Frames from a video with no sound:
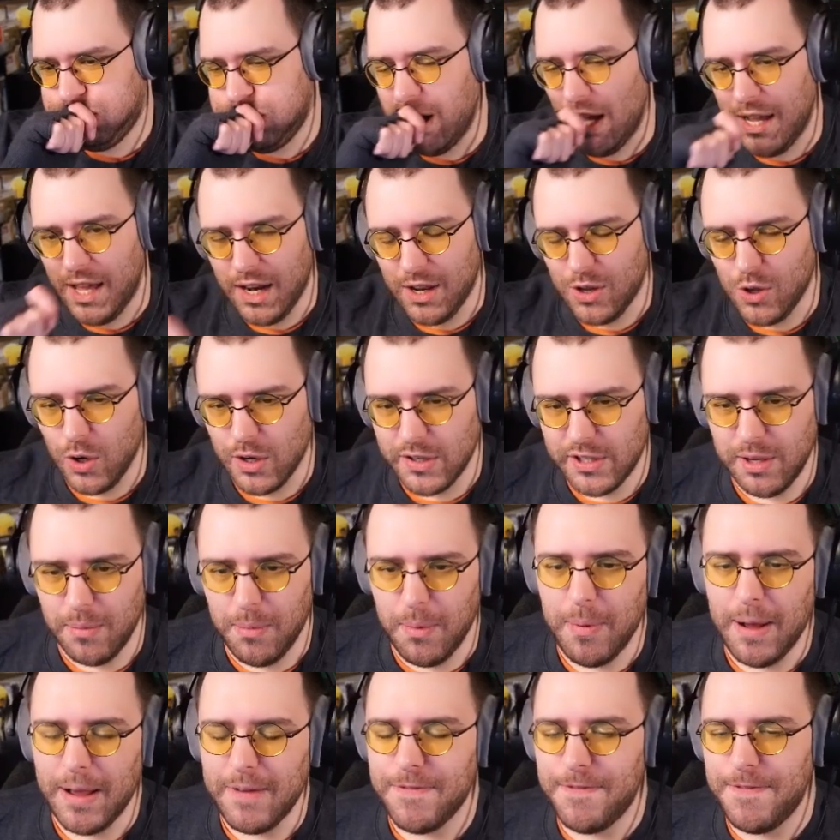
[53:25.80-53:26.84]
I gotta cook some
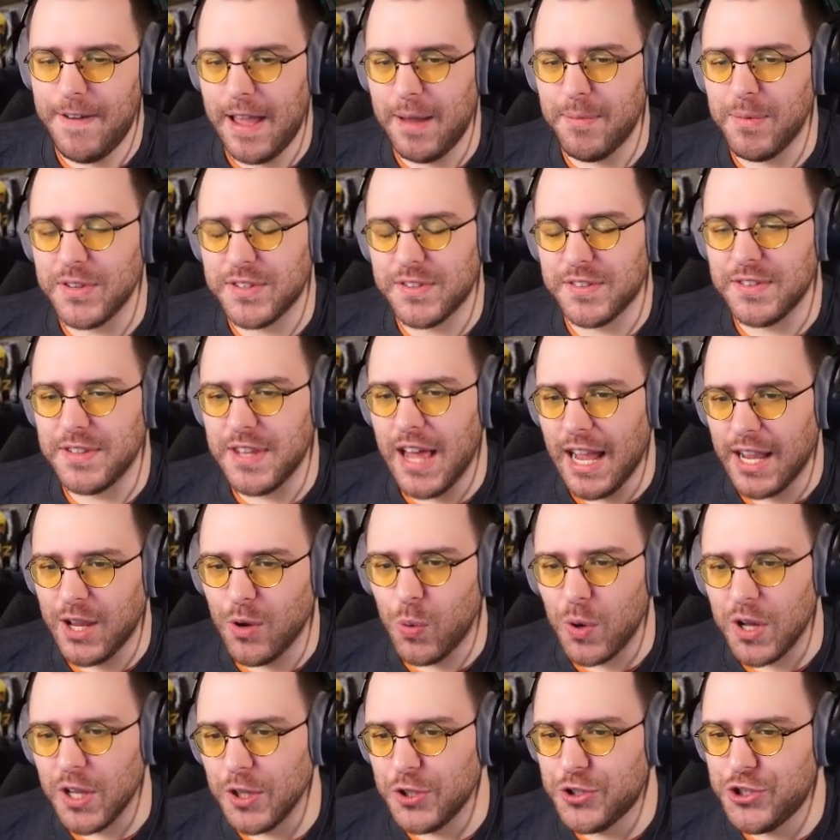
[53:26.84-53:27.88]
of my famous
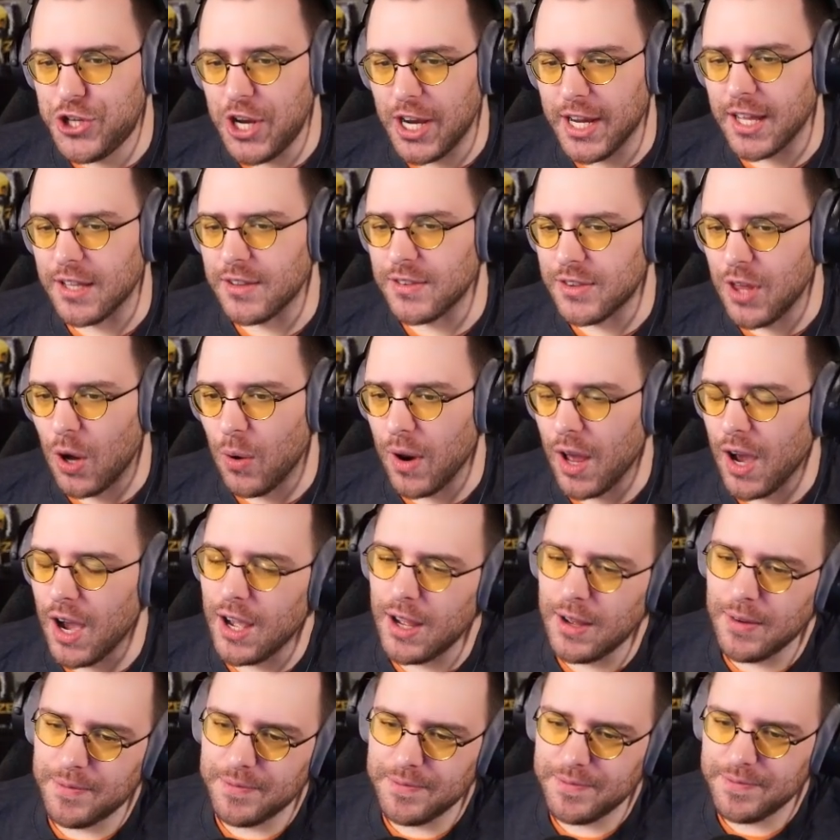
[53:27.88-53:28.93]
NyQuil chicken, don't
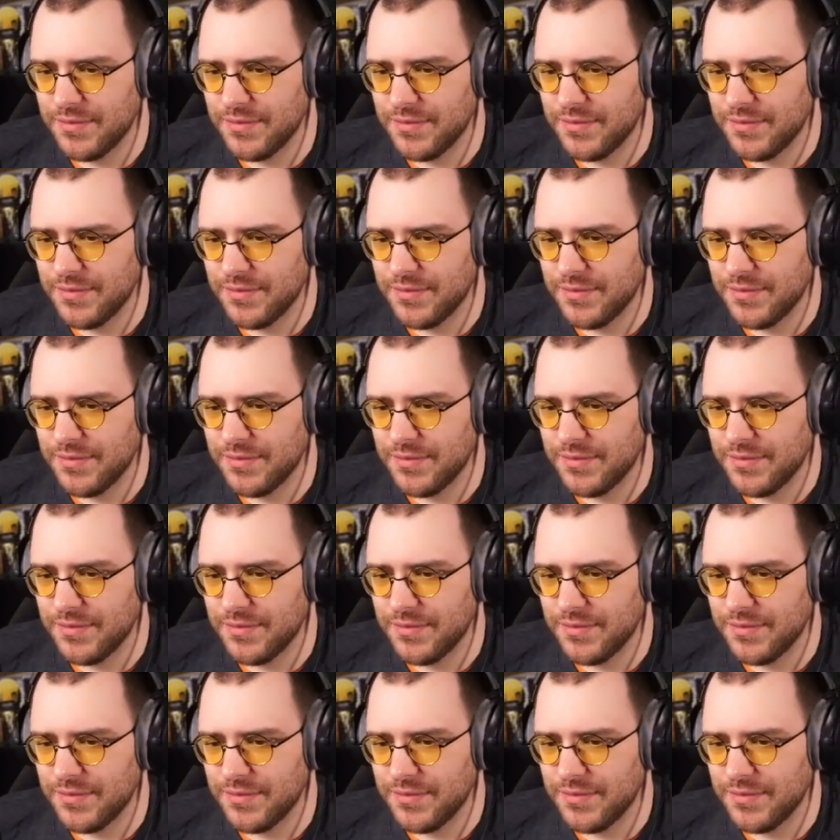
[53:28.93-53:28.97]
I?